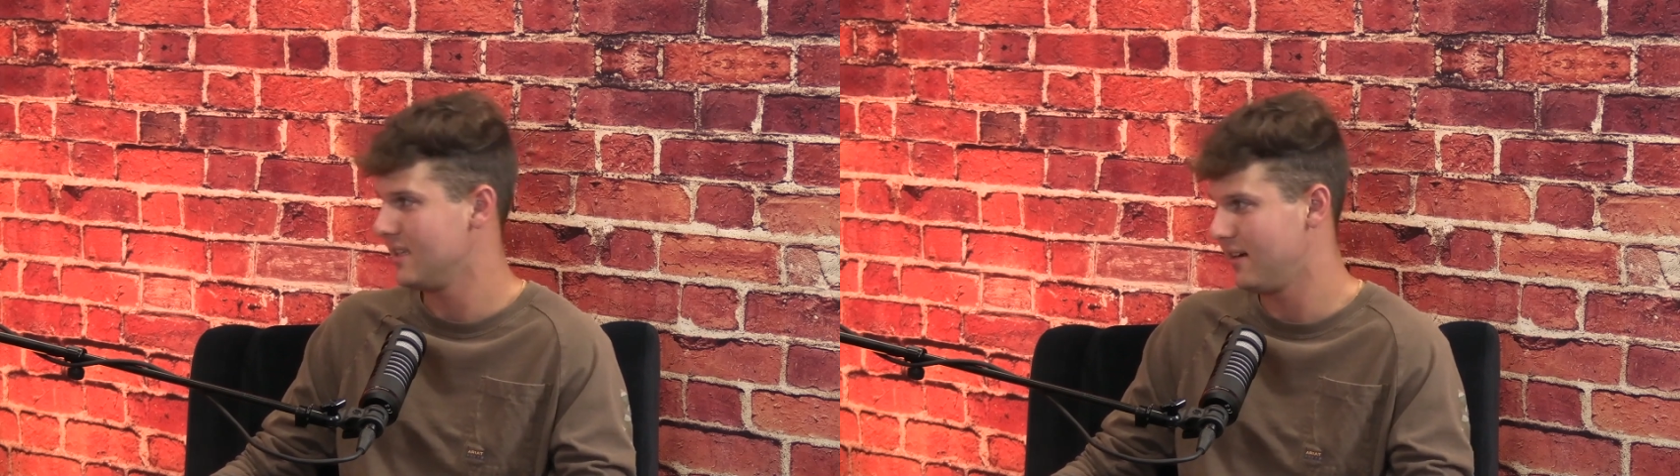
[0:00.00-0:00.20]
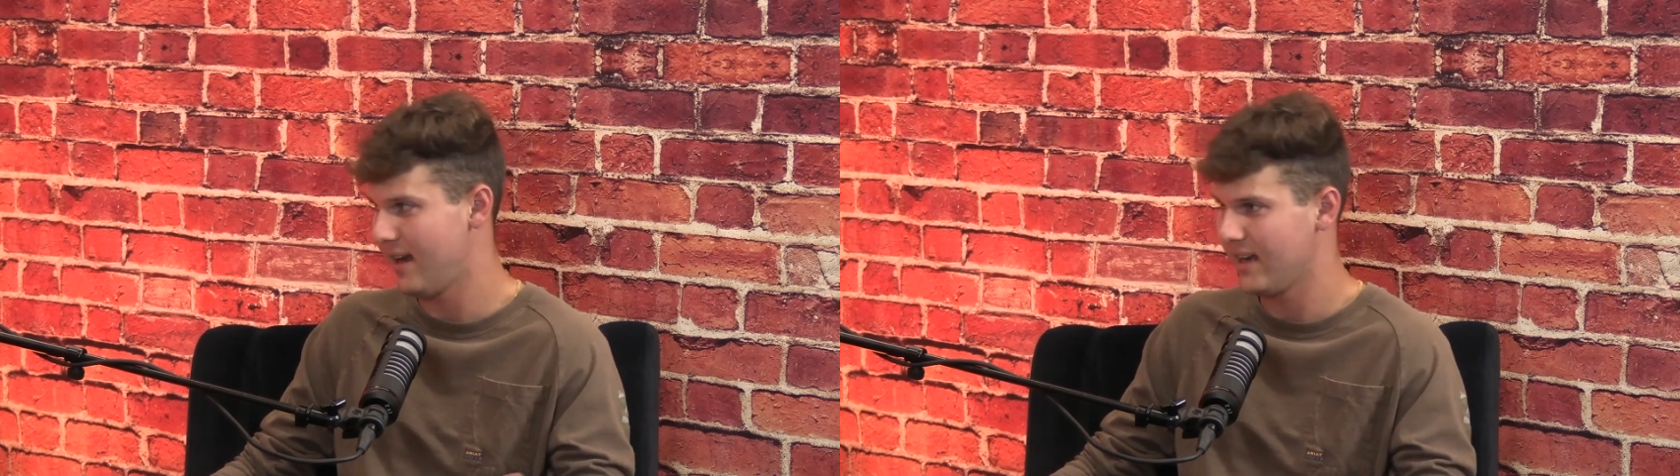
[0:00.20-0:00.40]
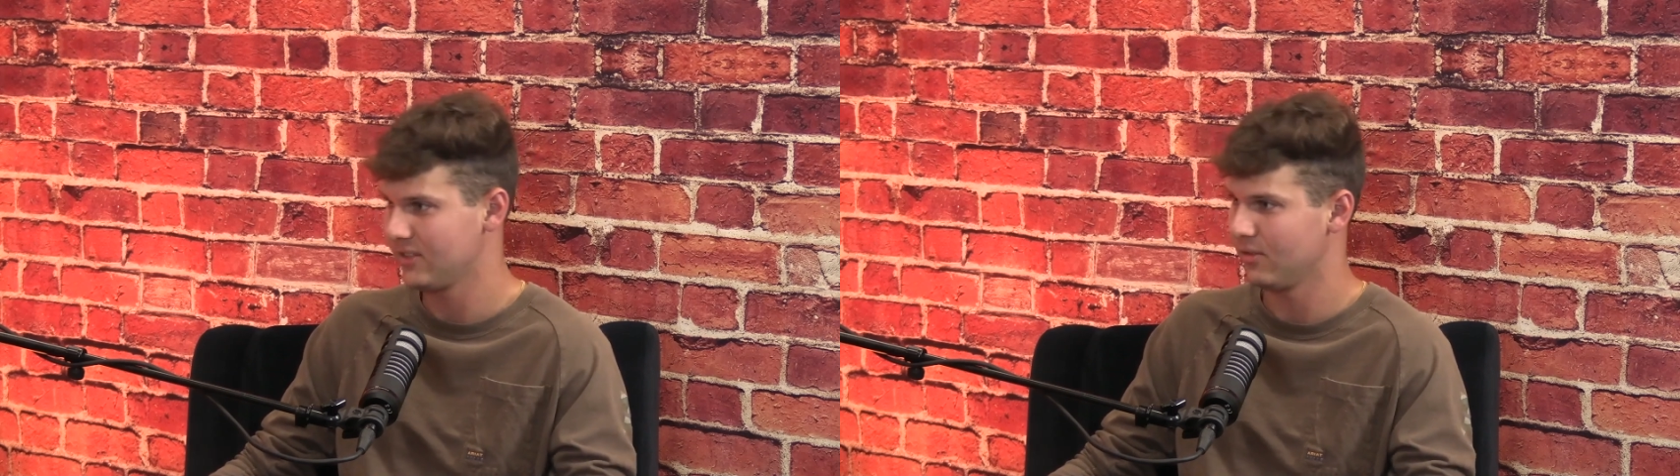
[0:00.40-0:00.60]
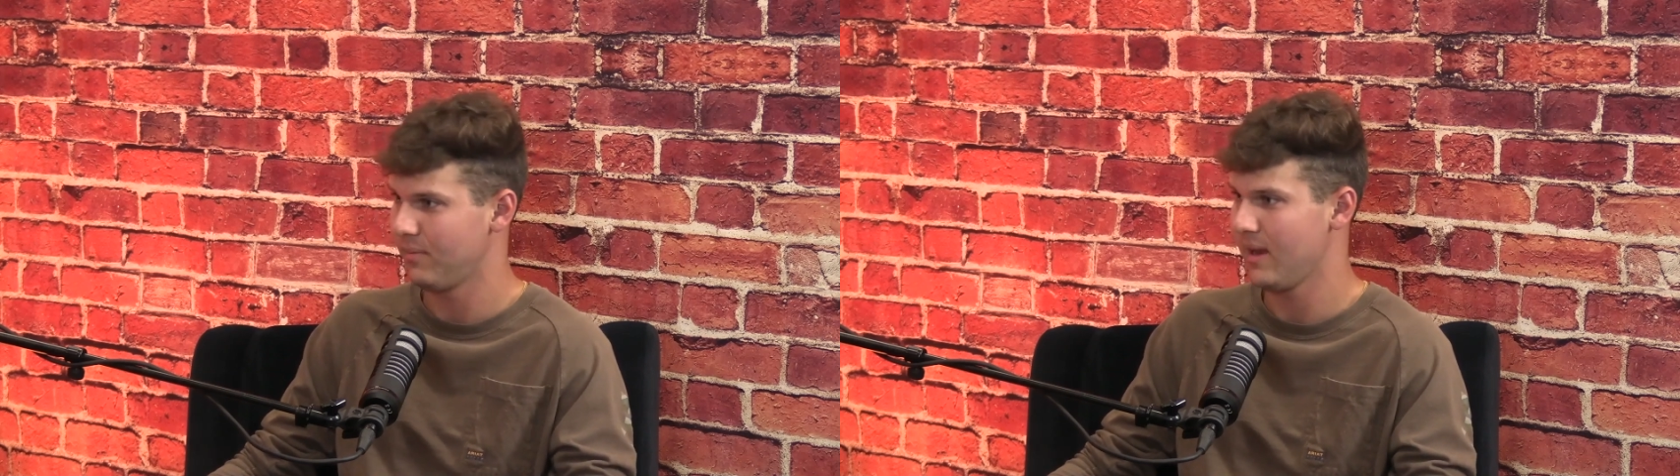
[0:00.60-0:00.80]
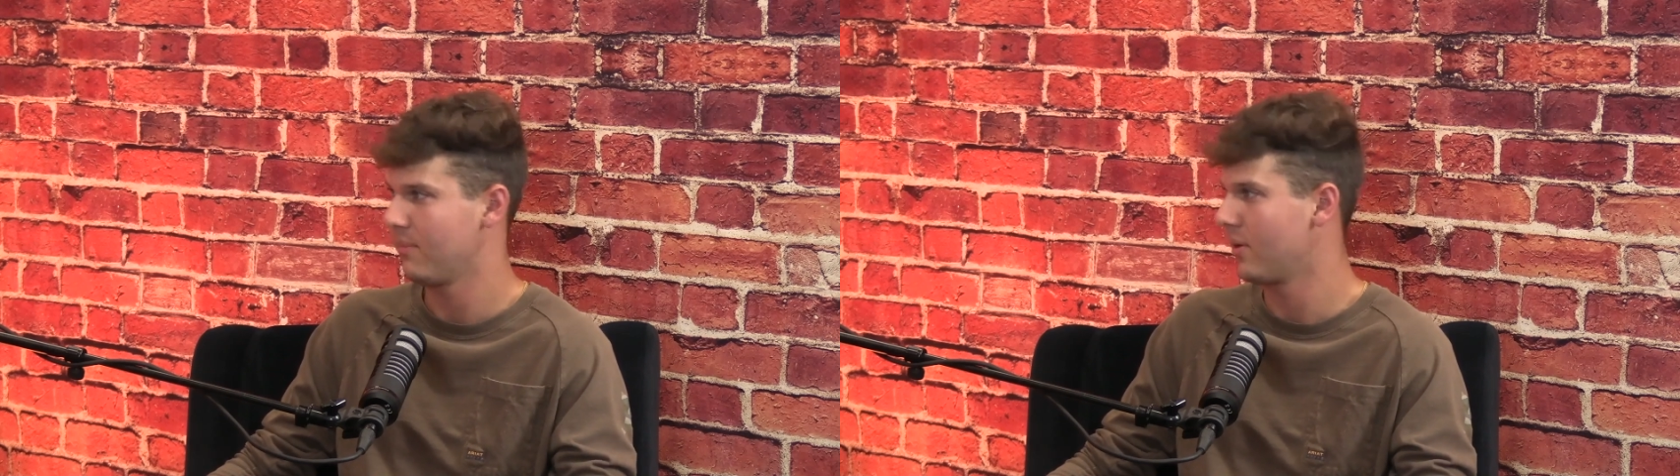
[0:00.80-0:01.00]
International
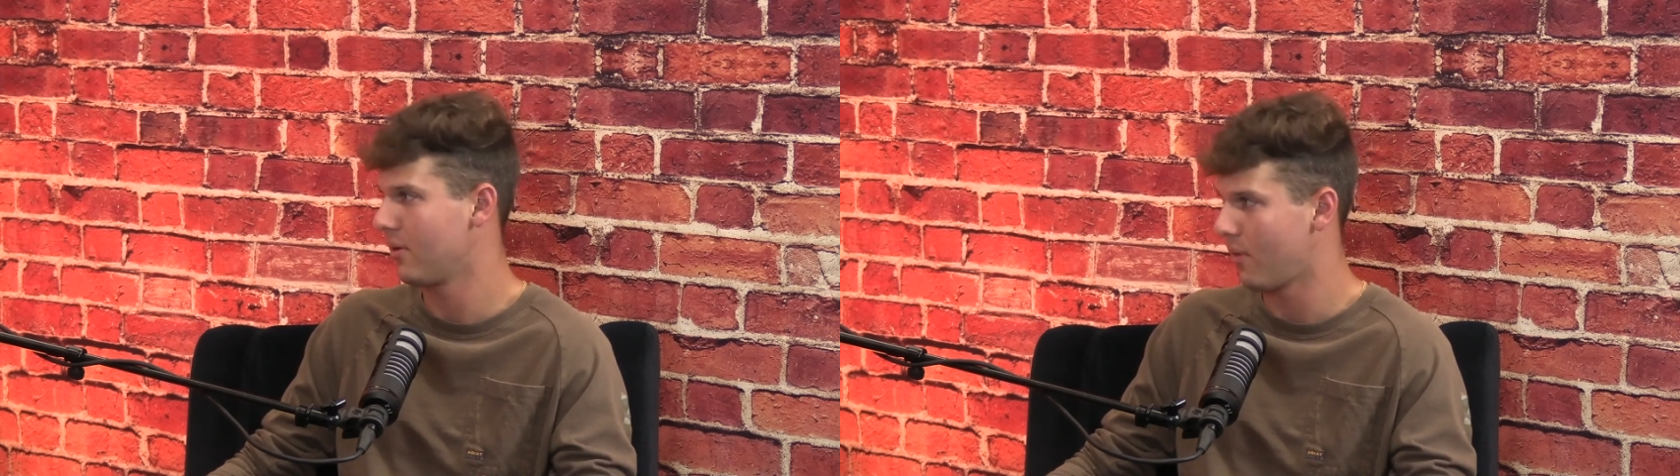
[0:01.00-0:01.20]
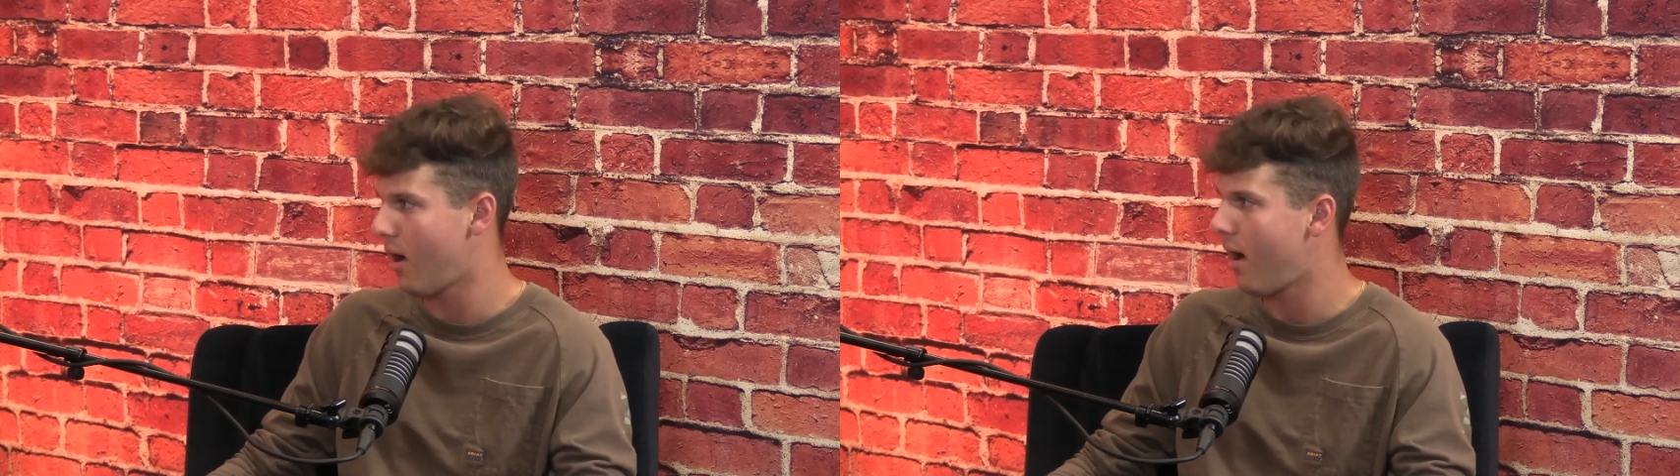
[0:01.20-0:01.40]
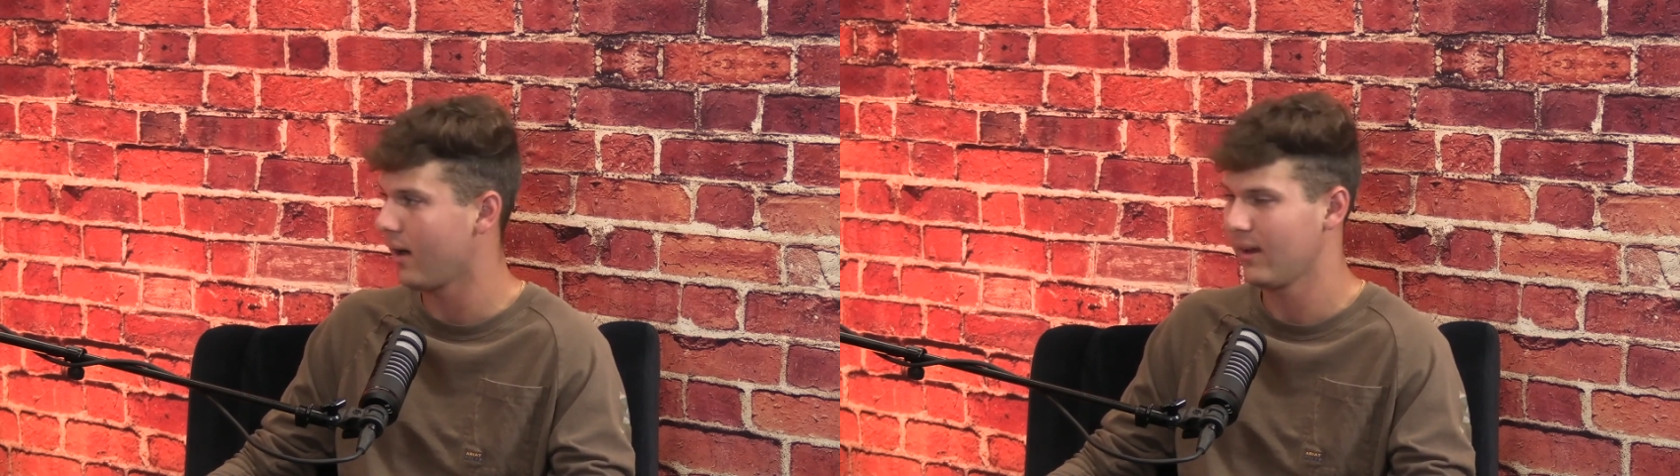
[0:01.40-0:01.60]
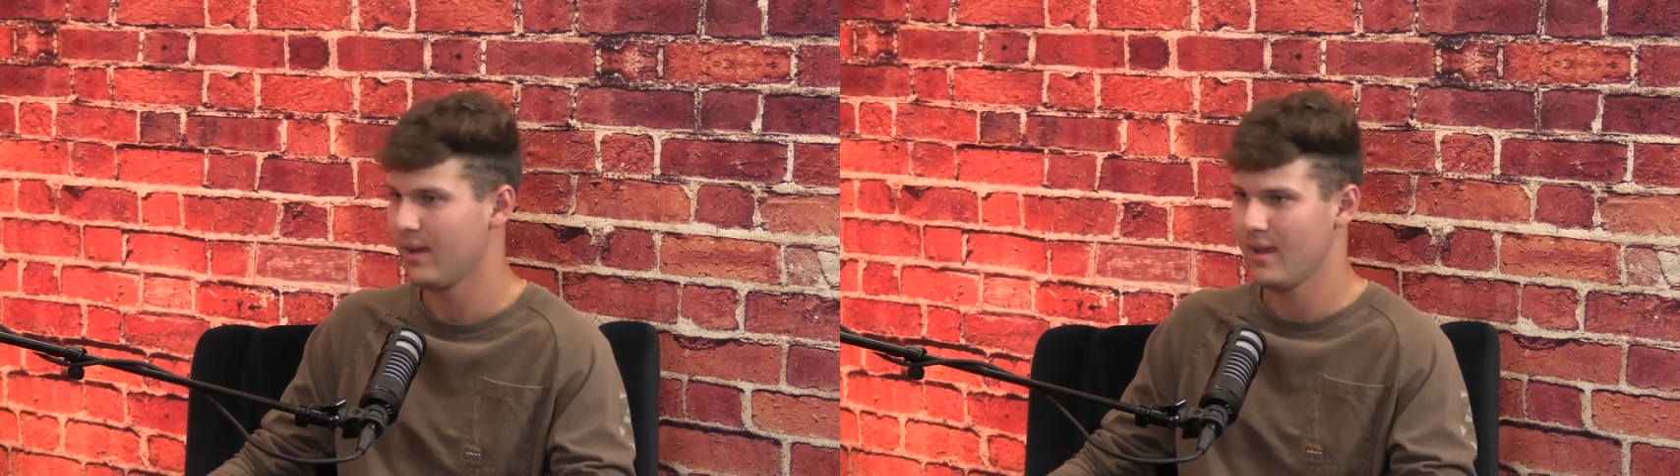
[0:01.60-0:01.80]
Paper, Rock,